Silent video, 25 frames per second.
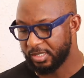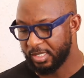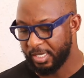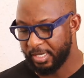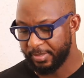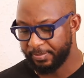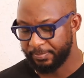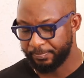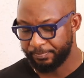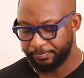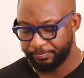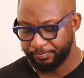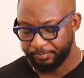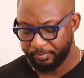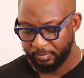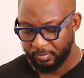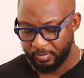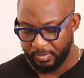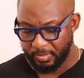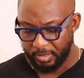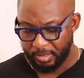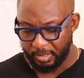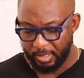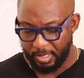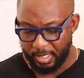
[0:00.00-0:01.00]
a
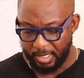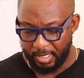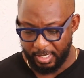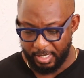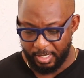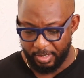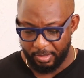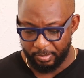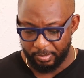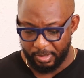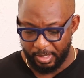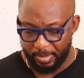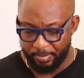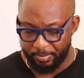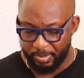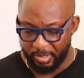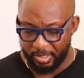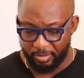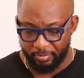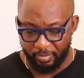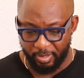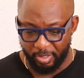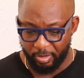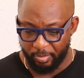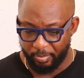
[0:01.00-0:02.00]

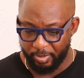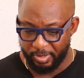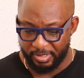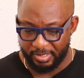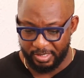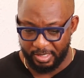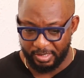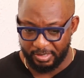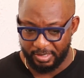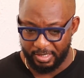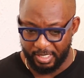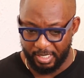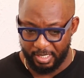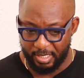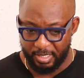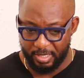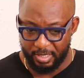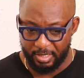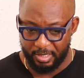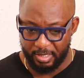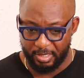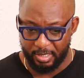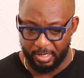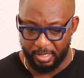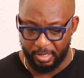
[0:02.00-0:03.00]
big radio presenter,
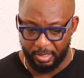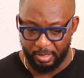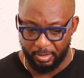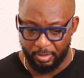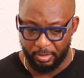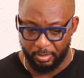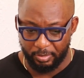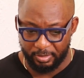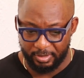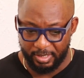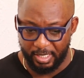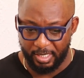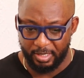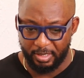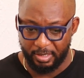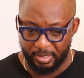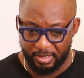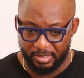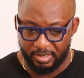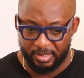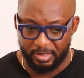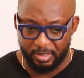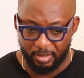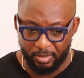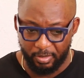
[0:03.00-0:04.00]
then
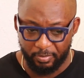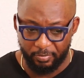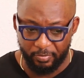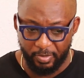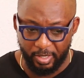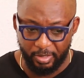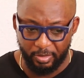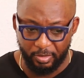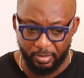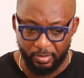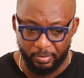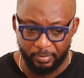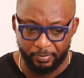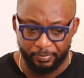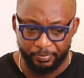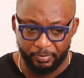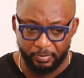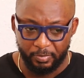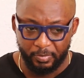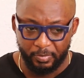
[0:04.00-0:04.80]
he's still on radio.